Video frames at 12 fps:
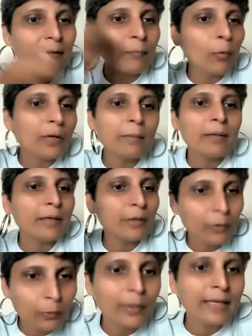moribund
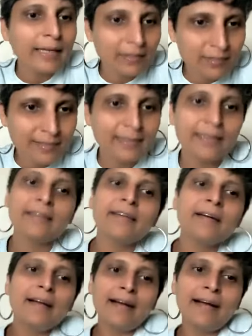or going
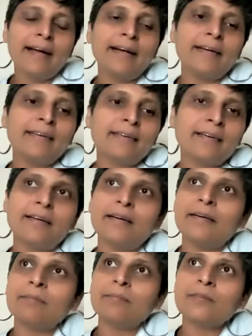extinct and uh,